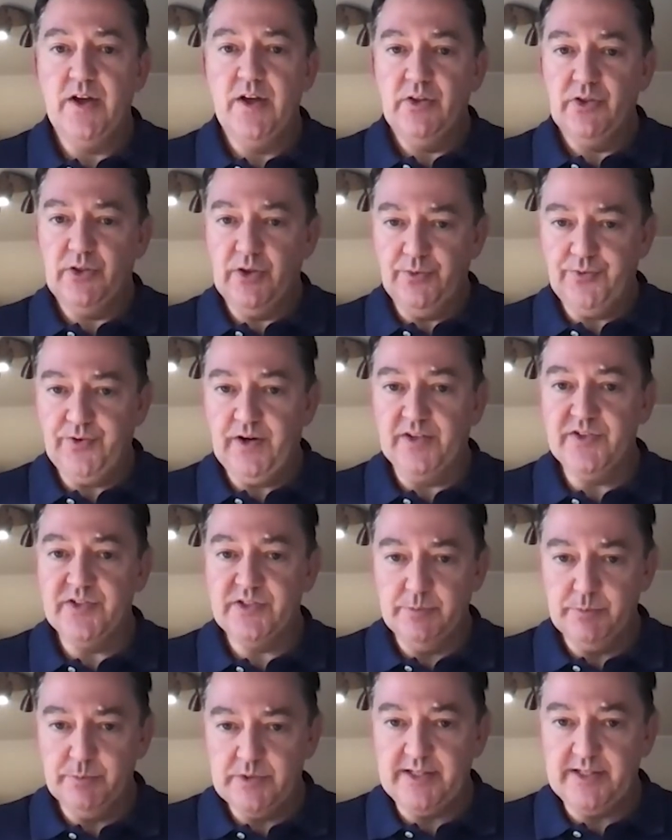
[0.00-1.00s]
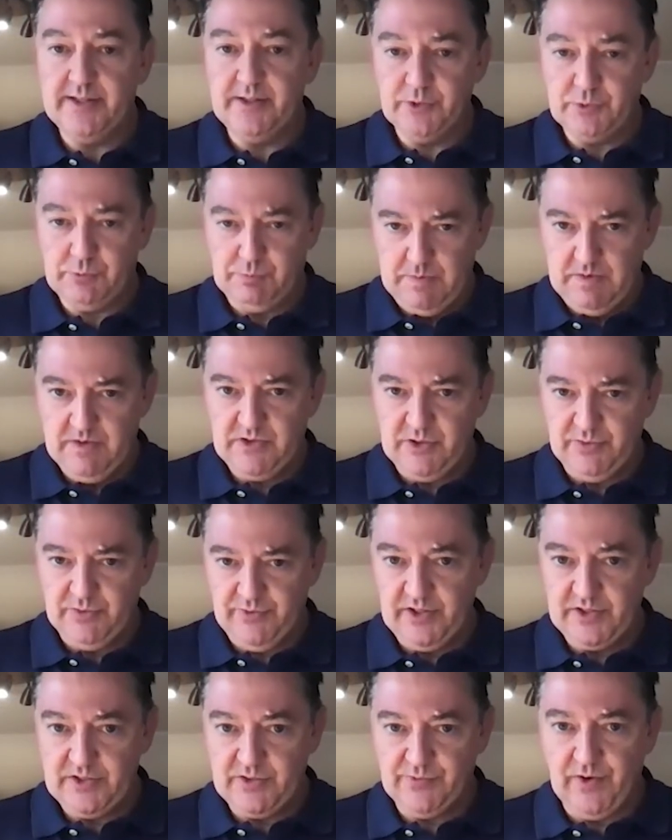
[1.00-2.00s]
the funds themselves
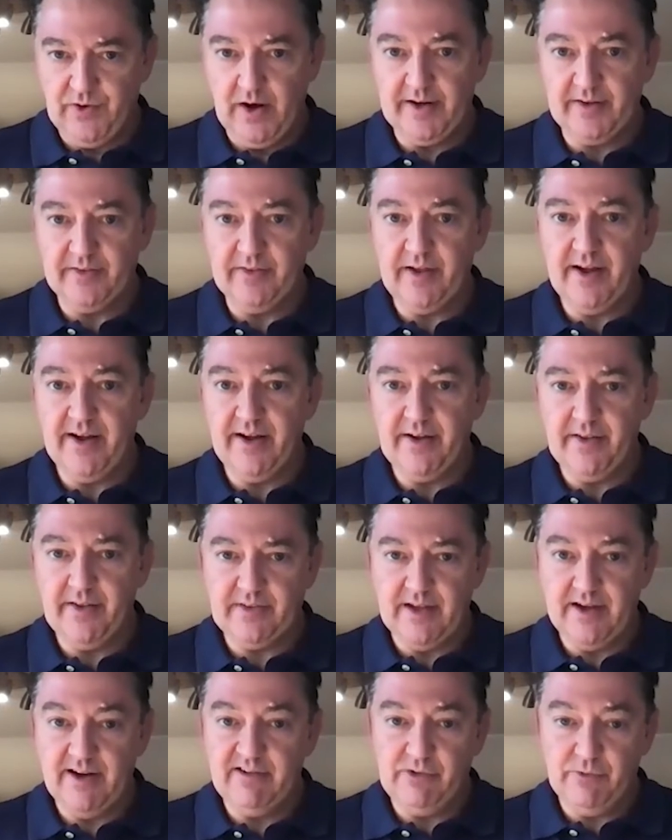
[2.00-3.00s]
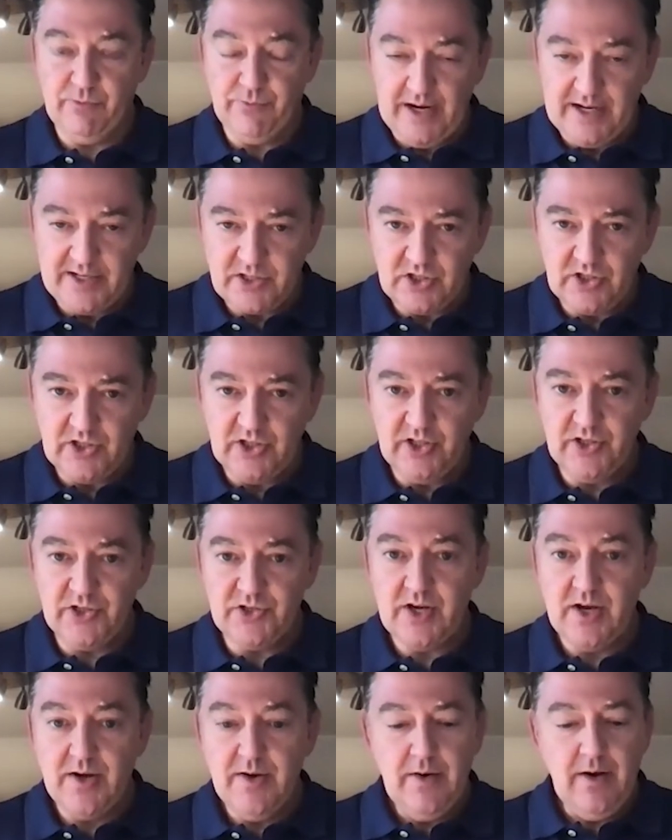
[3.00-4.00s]
diversifying their investors.
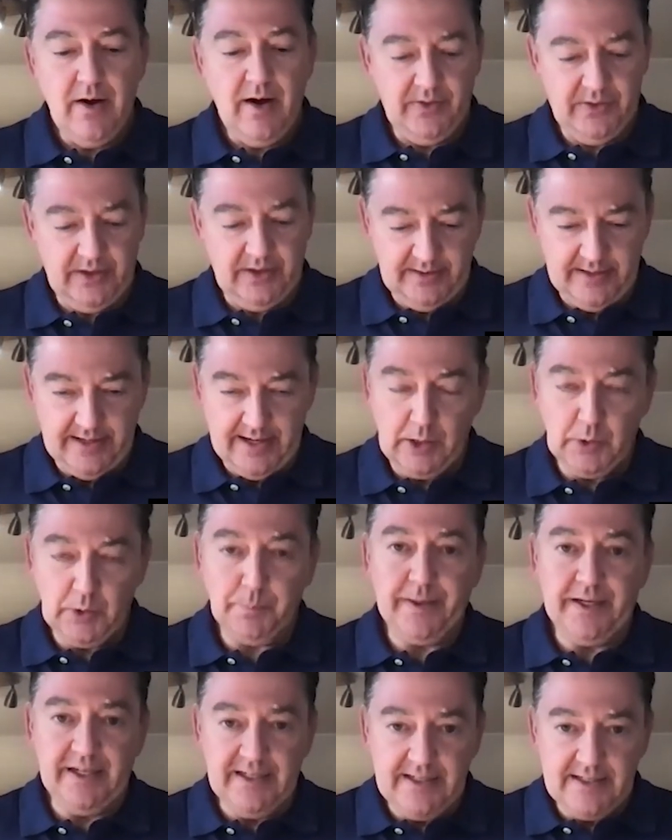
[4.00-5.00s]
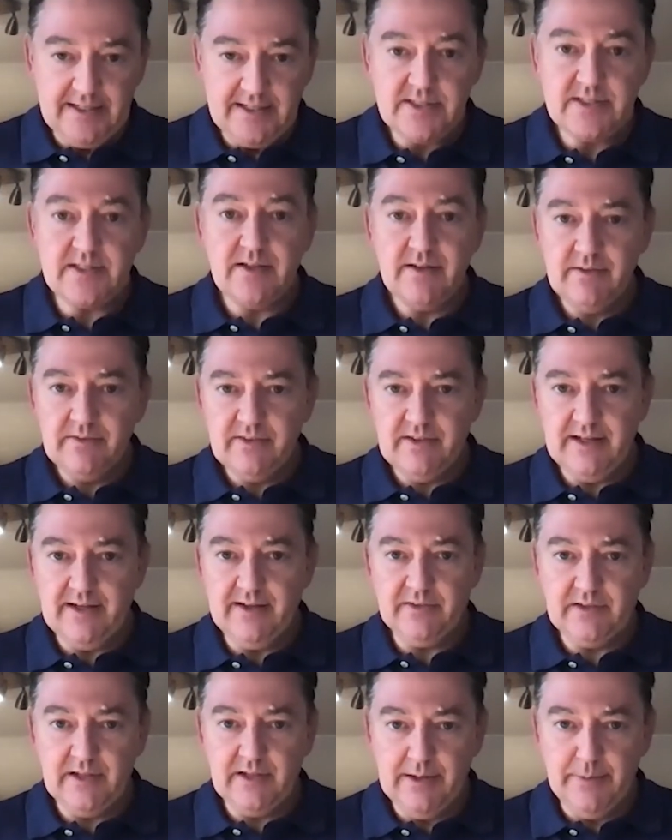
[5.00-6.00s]
I think the LPs, the
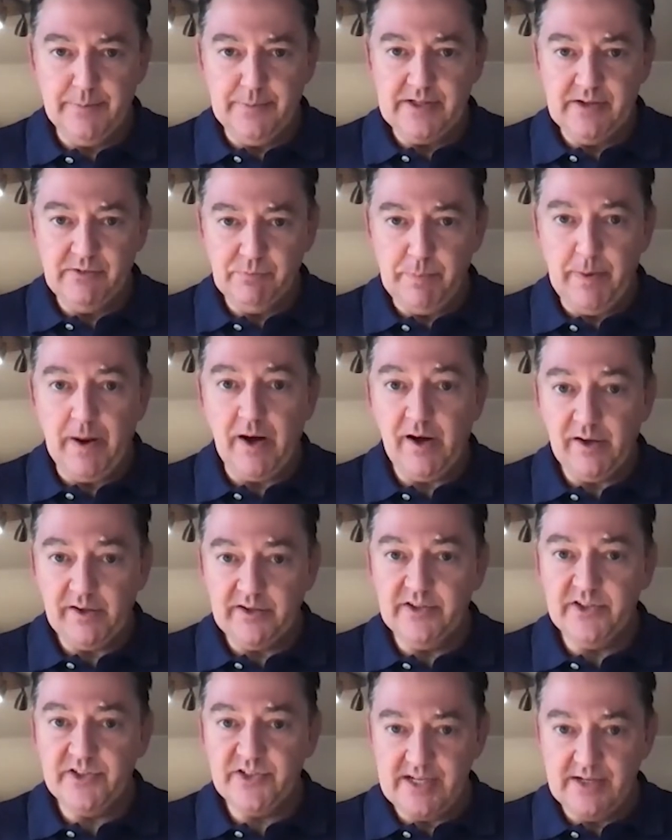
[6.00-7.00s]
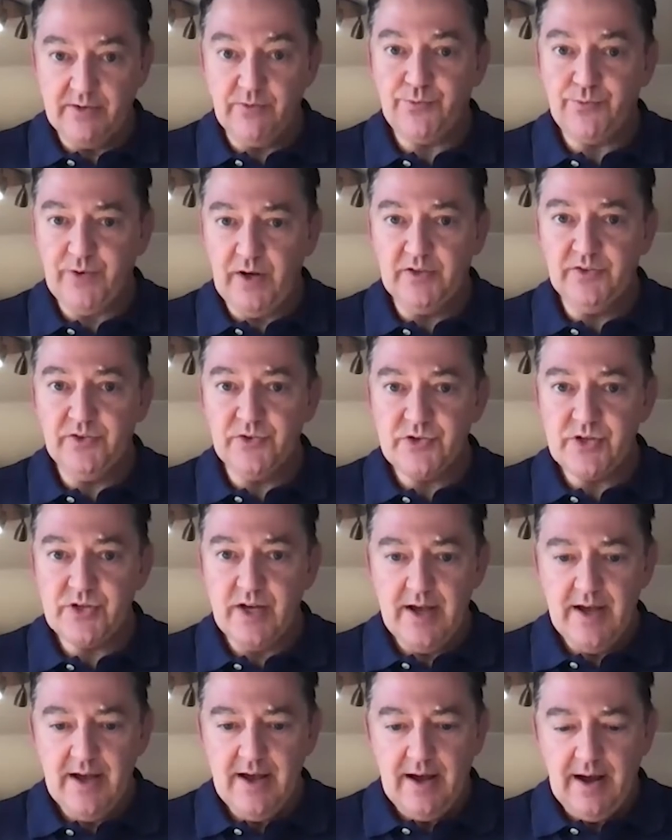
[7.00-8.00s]
limited partners in funds,
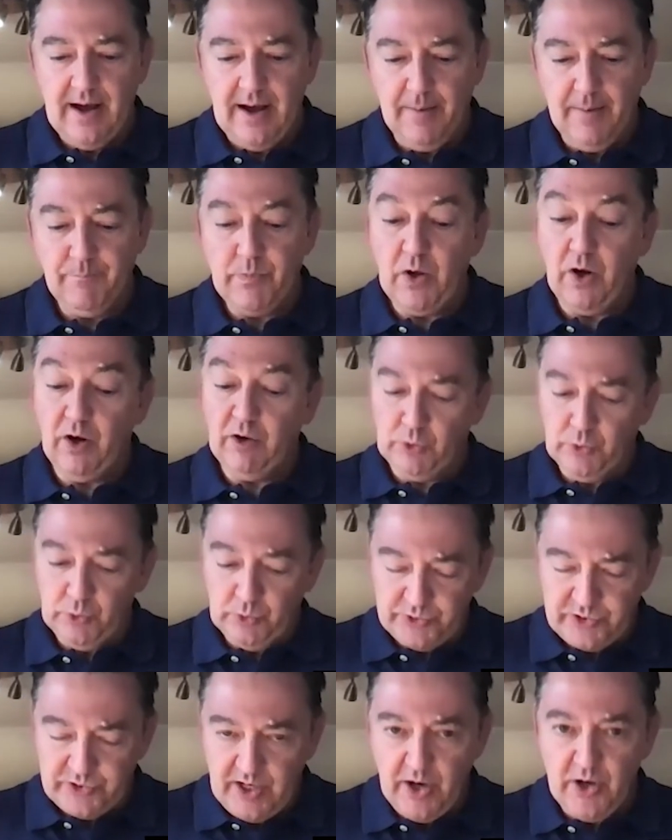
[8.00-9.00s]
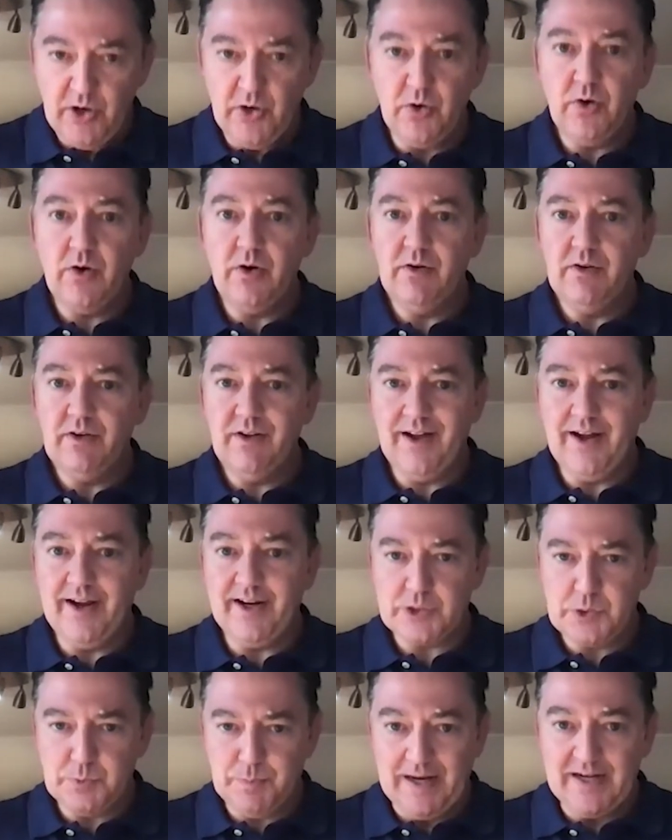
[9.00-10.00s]
are also
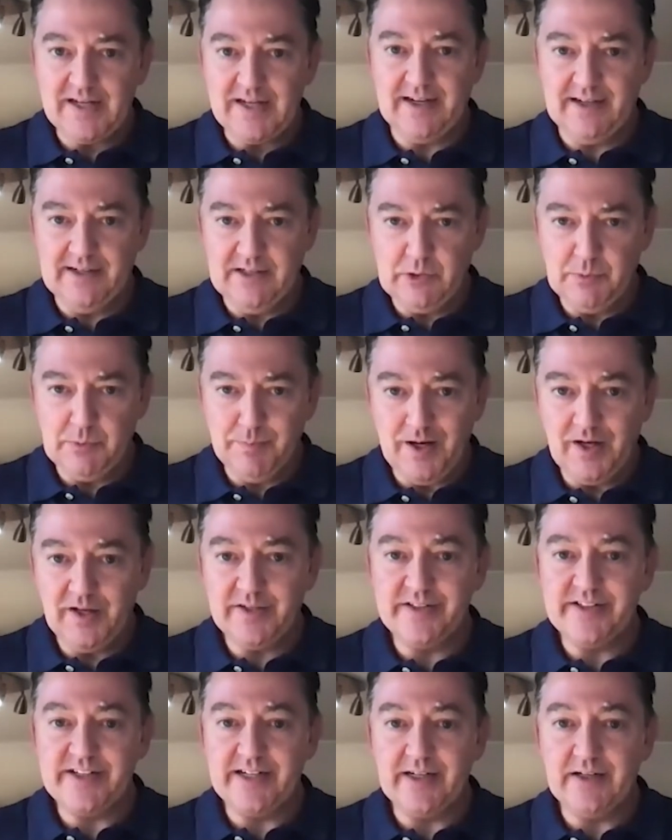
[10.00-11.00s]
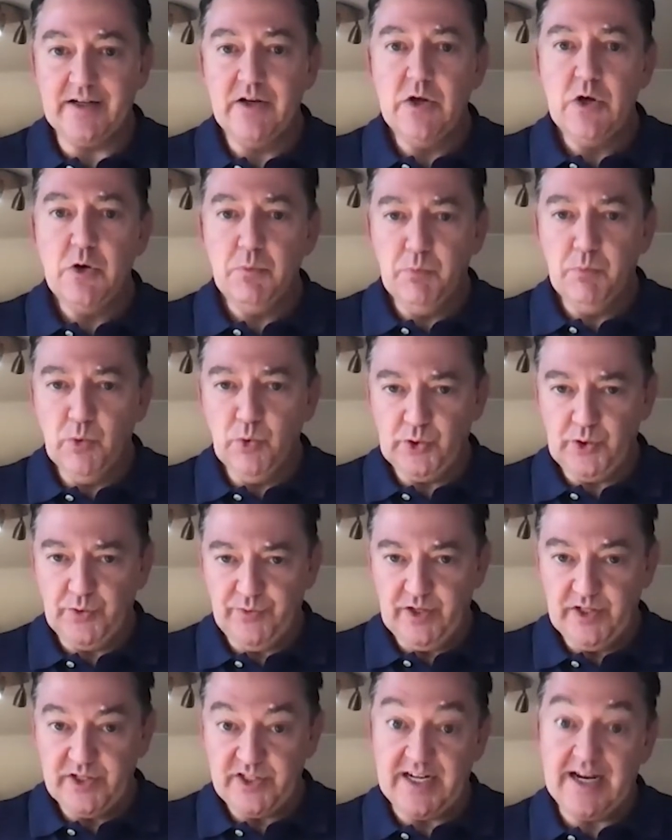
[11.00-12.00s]
expecting and demanding more
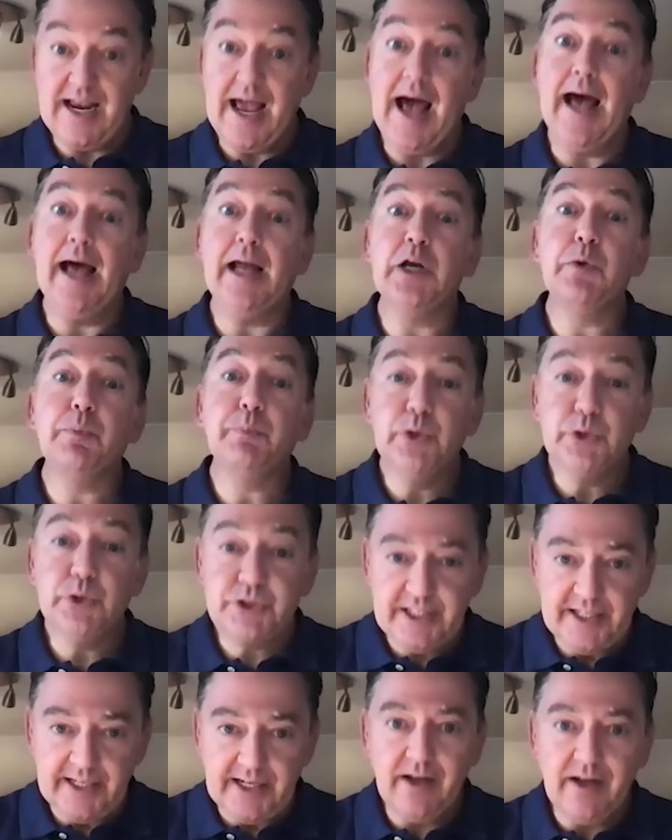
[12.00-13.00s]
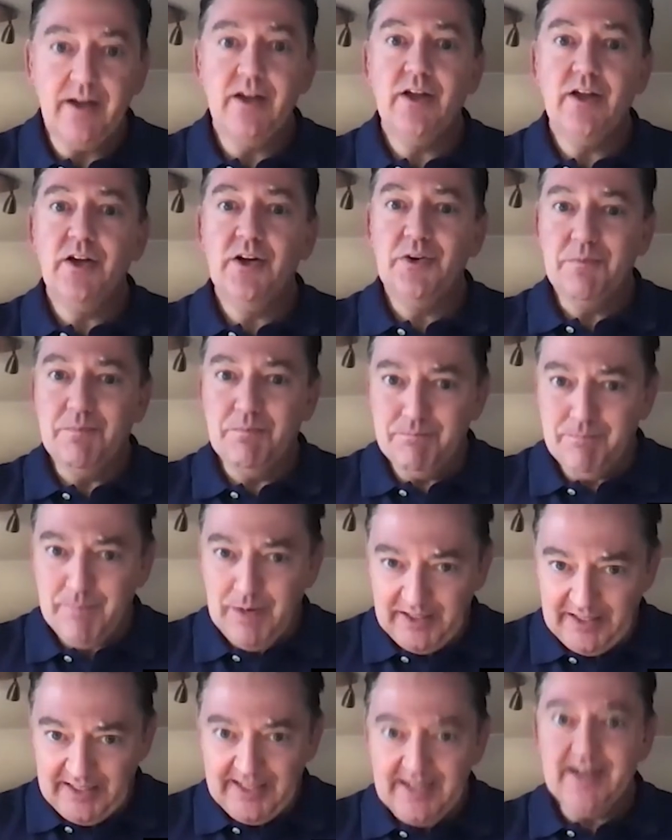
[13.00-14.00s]
diversity and putting
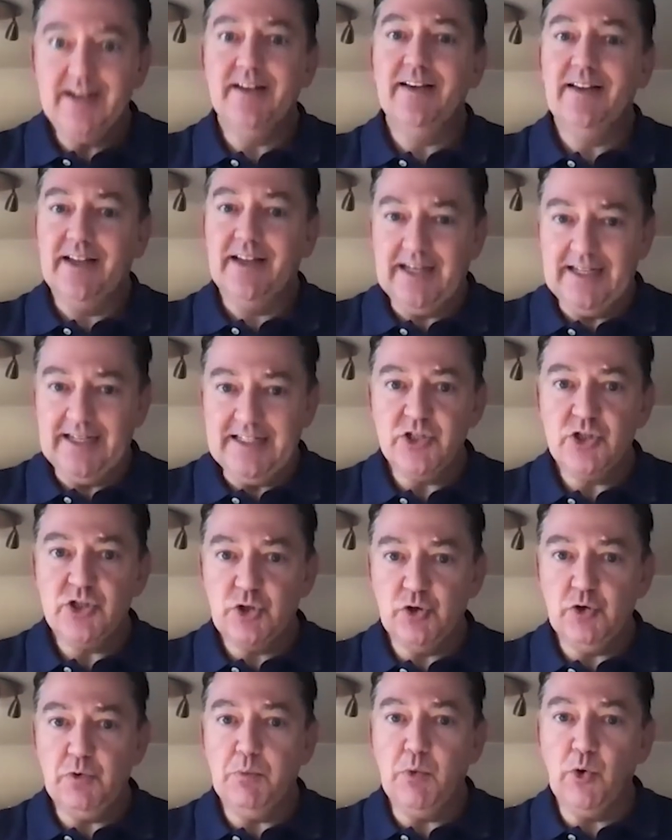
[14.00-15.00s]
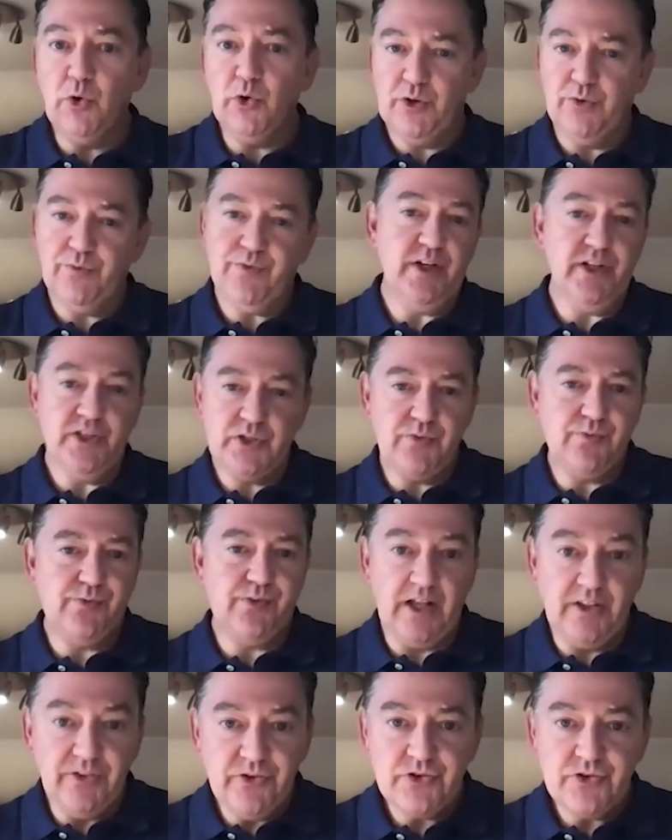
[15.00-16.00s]
money into more diverse
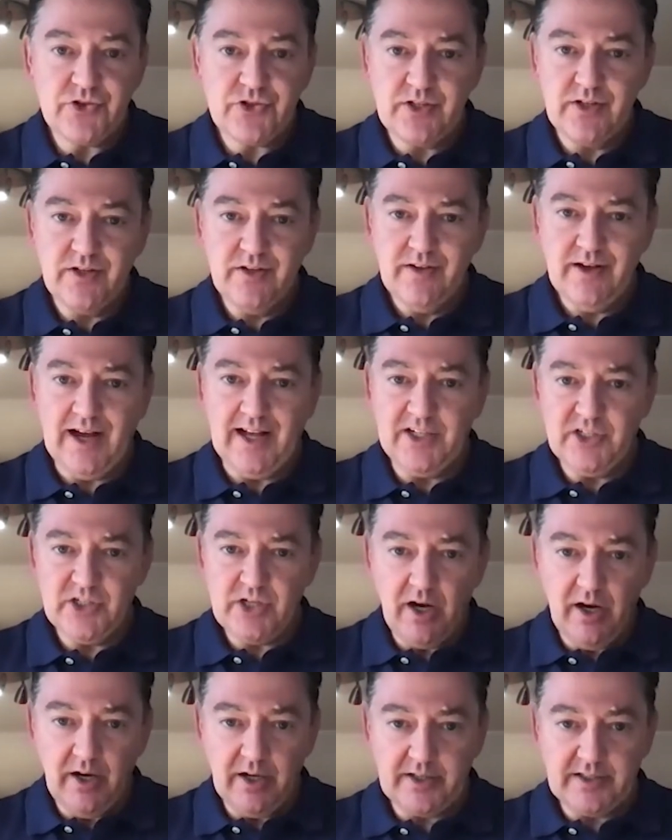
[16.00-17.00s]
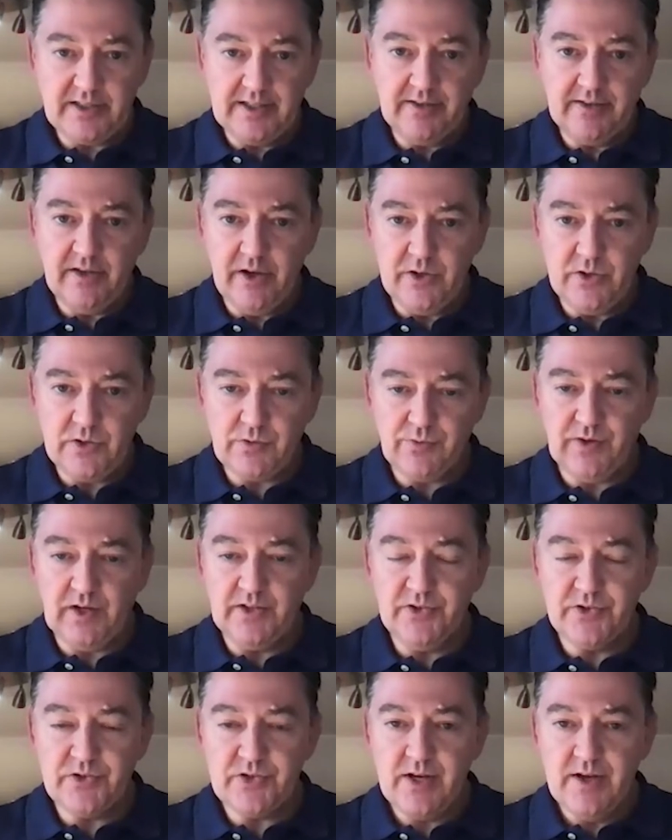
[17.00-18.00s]
funds and targeting those
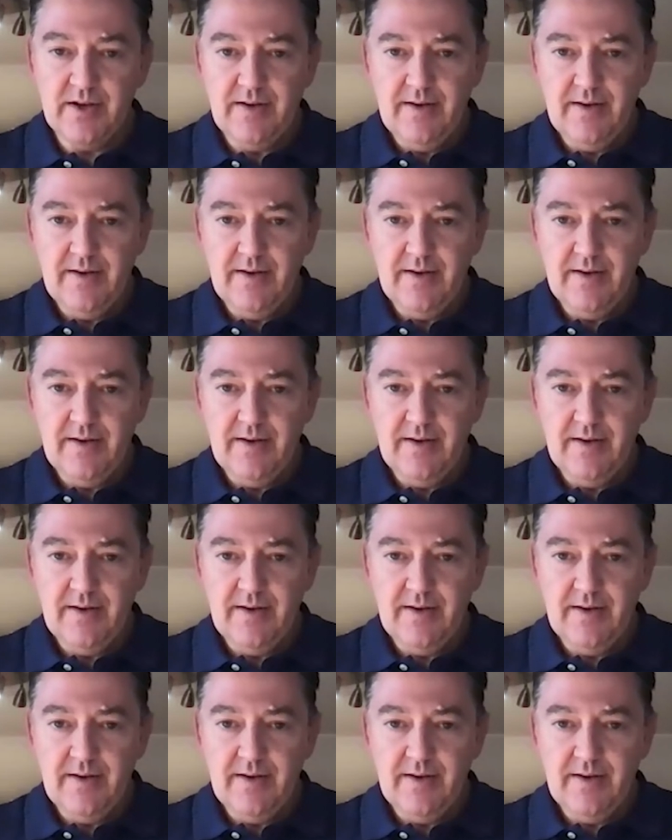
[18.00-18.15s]
funds.